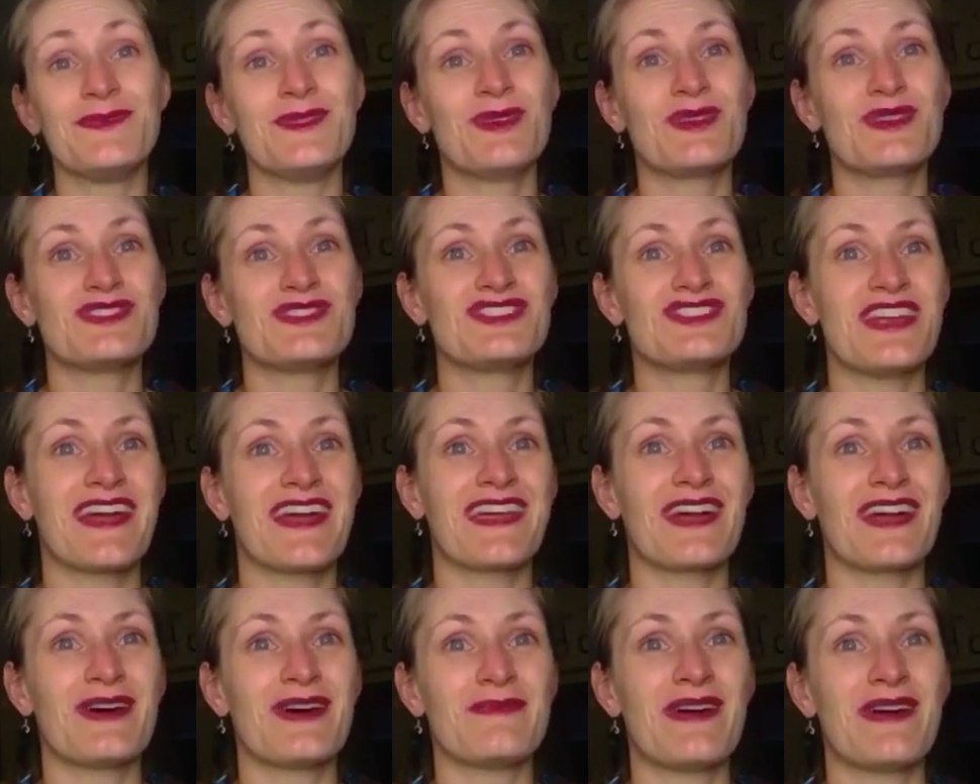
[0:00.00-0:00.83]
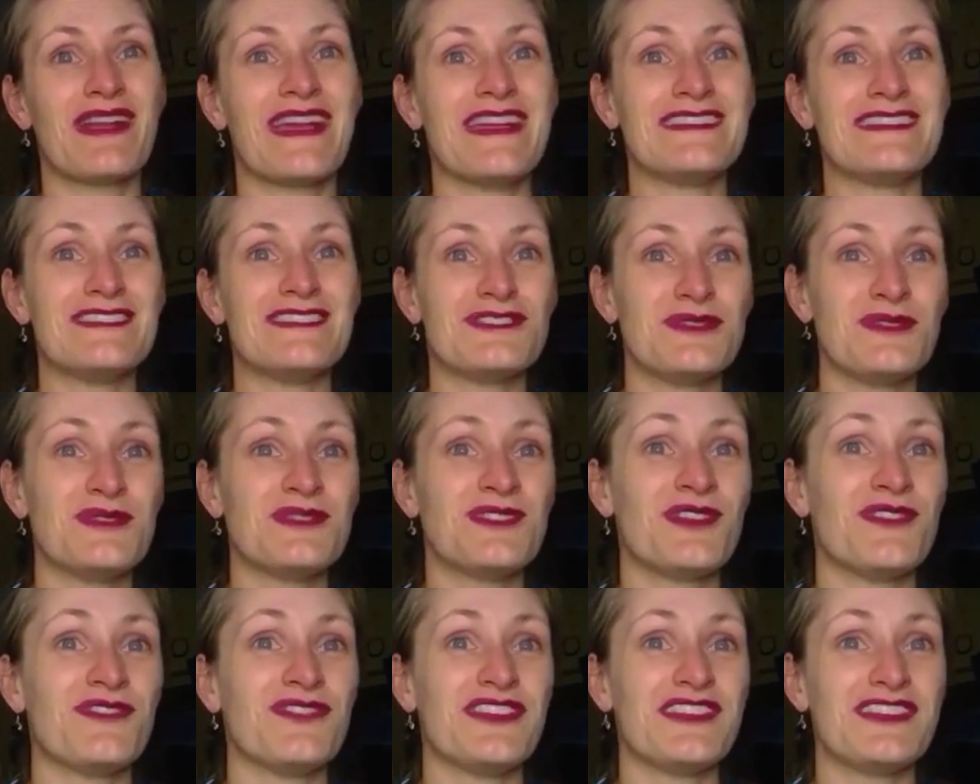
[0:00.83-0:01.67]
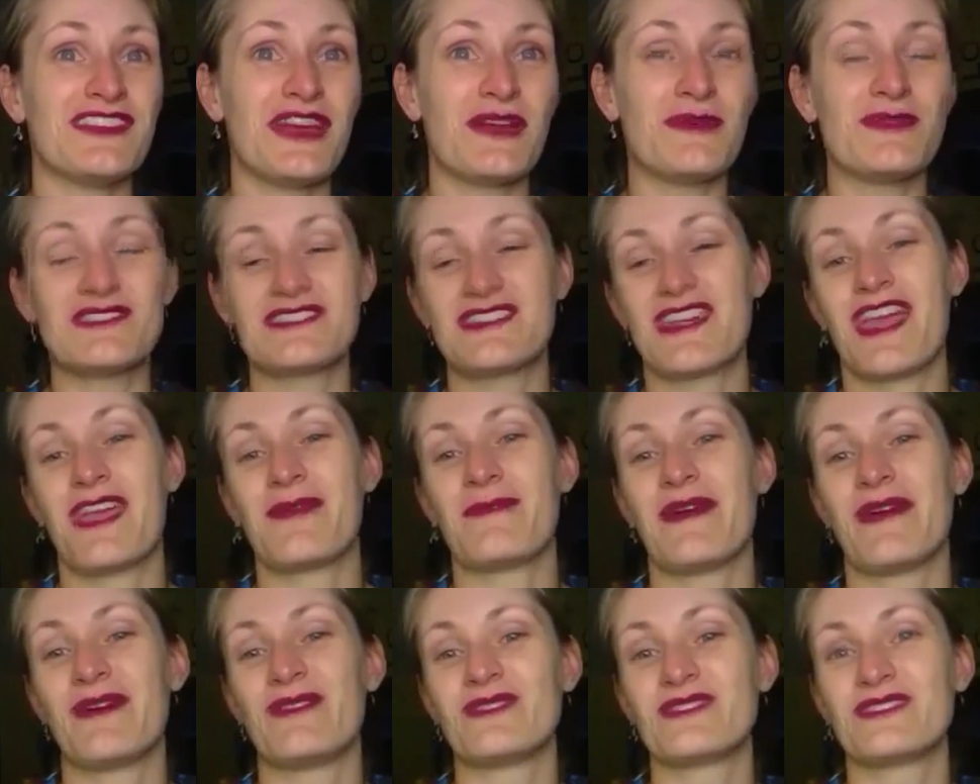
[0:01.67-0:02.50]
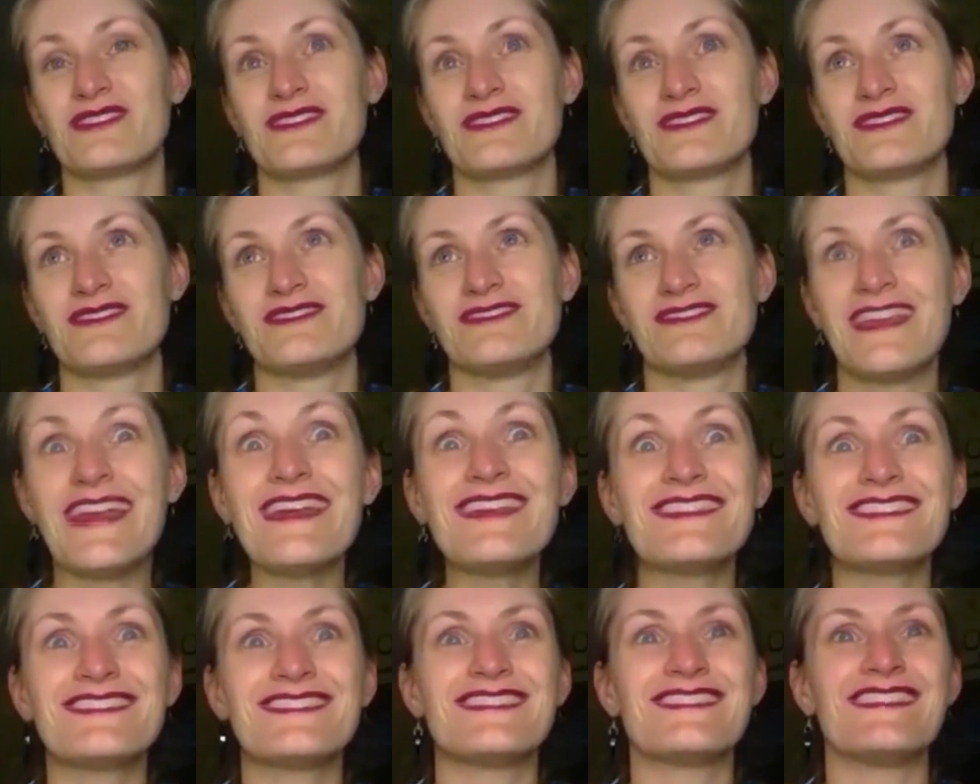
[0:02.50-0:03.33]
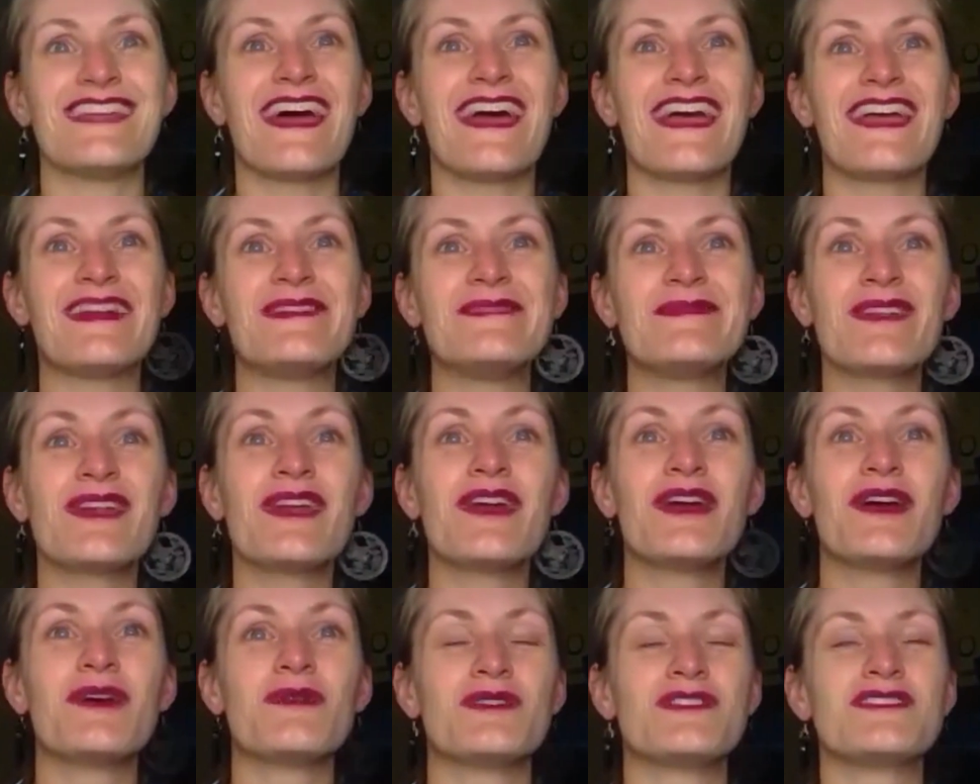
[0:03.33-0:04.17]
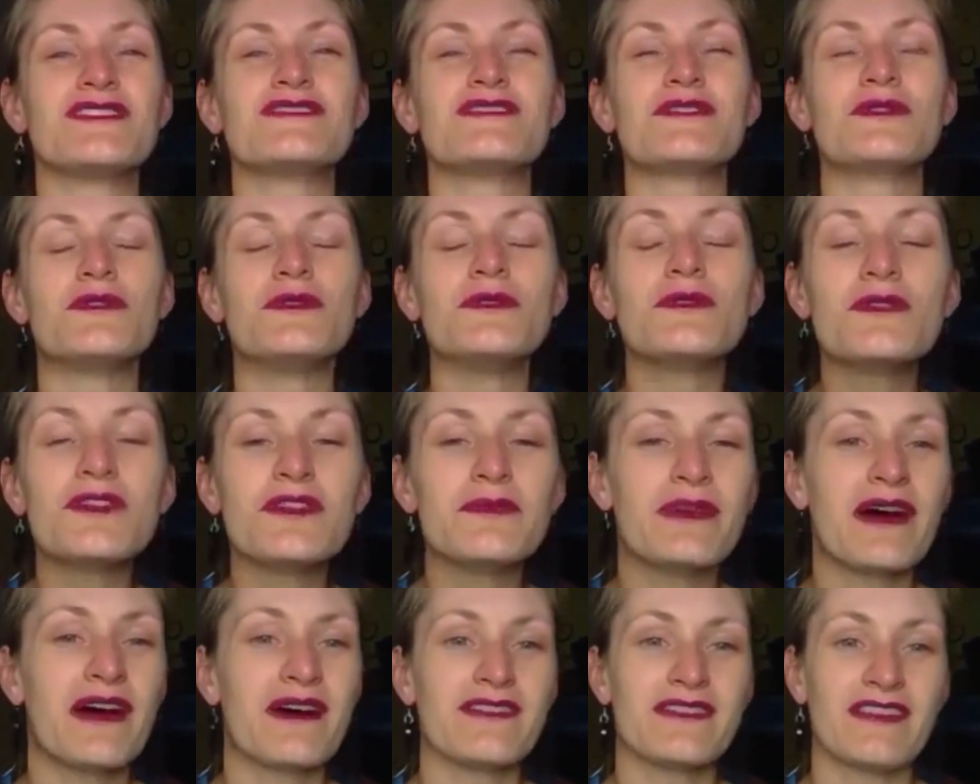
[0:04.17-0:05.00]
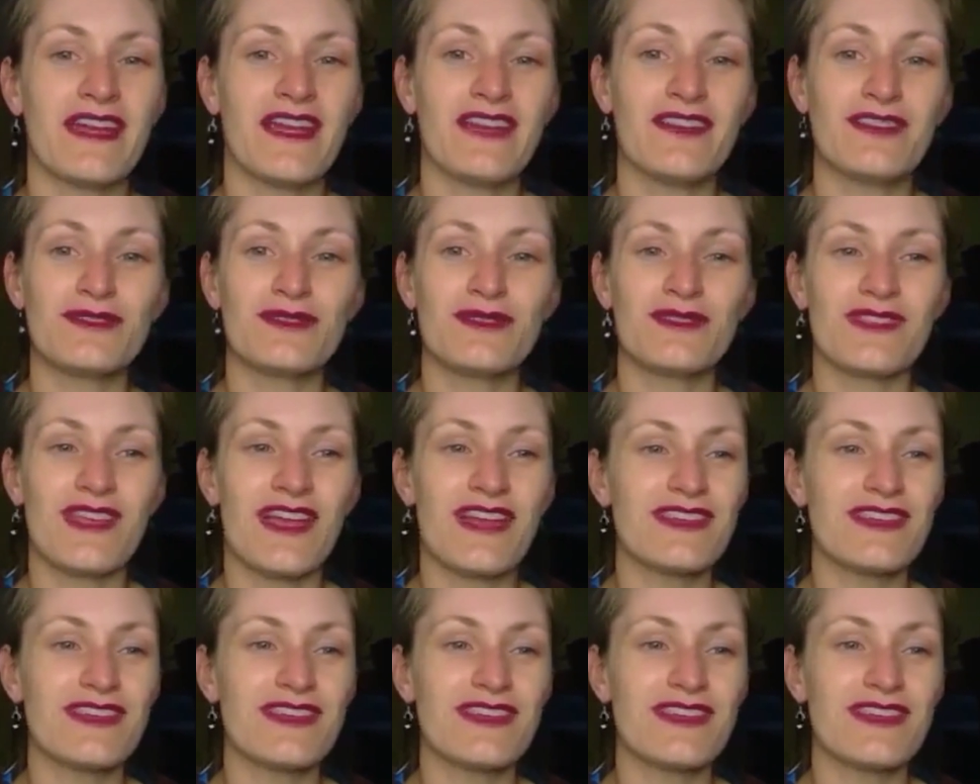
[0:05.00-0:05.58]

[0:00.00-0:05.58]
you can check out my latest YouTube video, which came out yesterday, which is all about nettles.